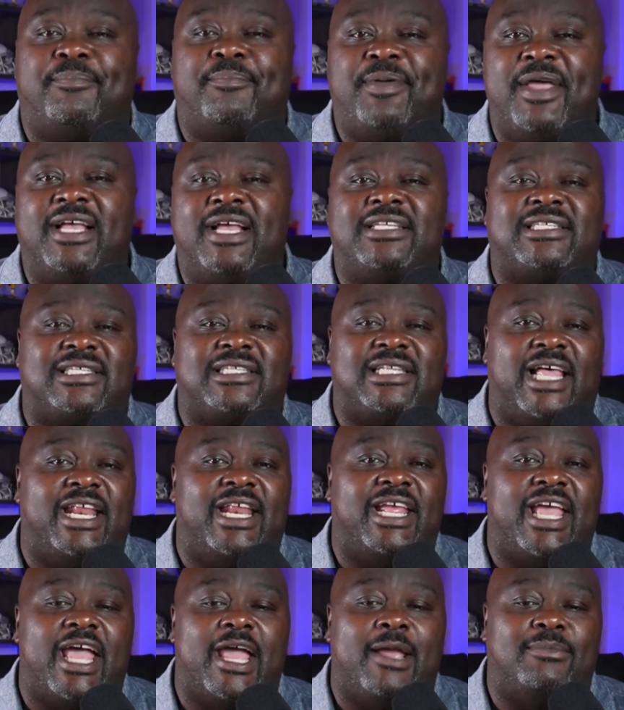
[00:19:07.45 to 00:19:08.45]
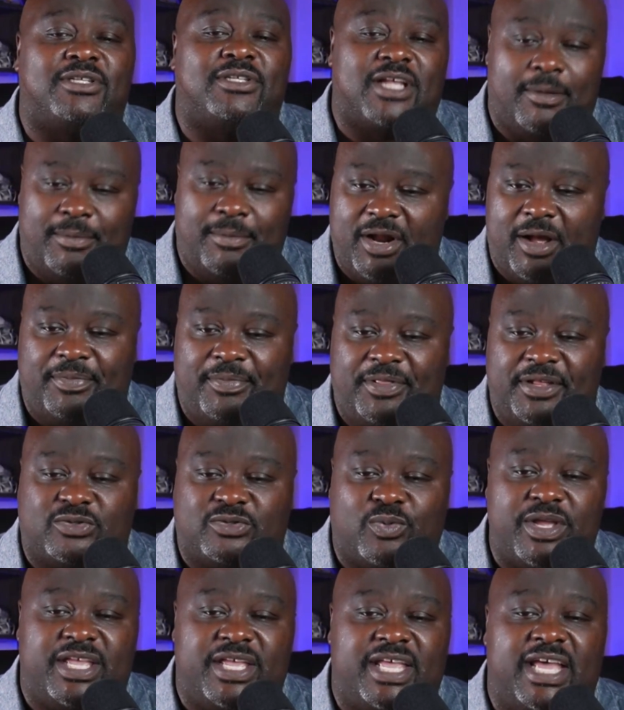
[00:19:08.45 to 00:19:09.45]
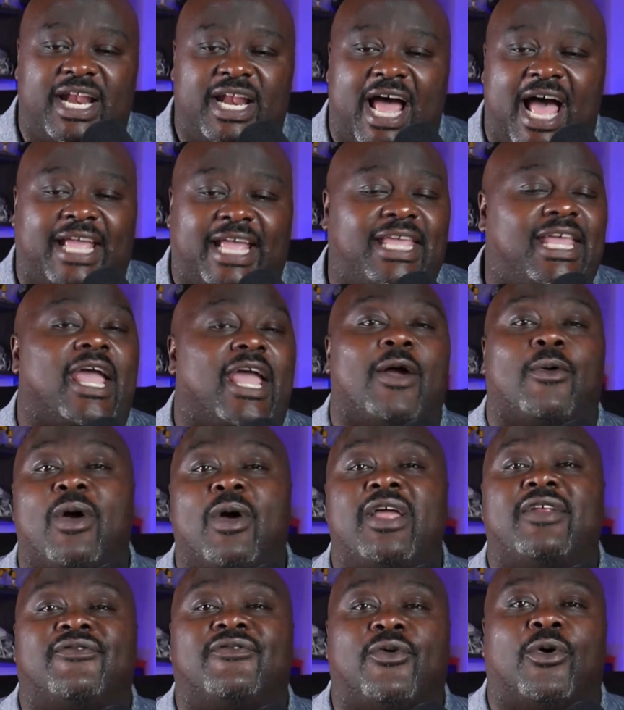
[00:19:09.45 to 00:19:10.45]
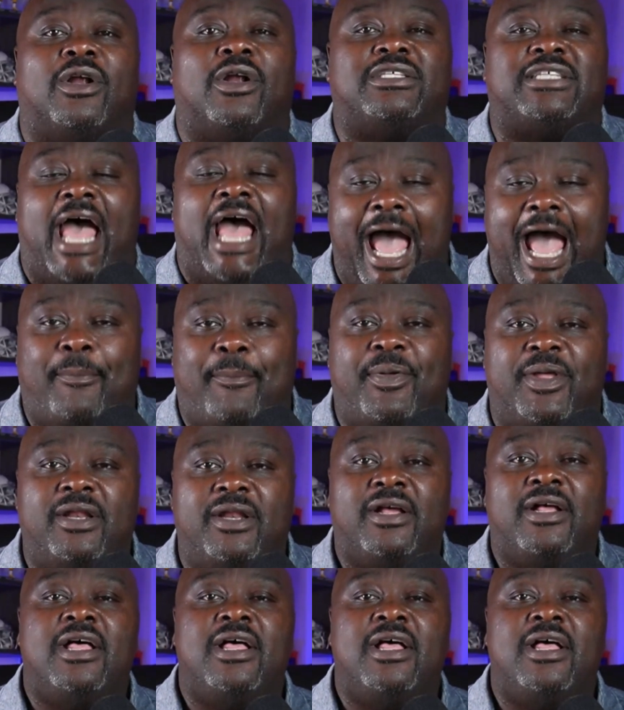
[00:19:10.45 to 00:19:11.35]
big slate of games coming up this weekend. I can't wait for it to happen.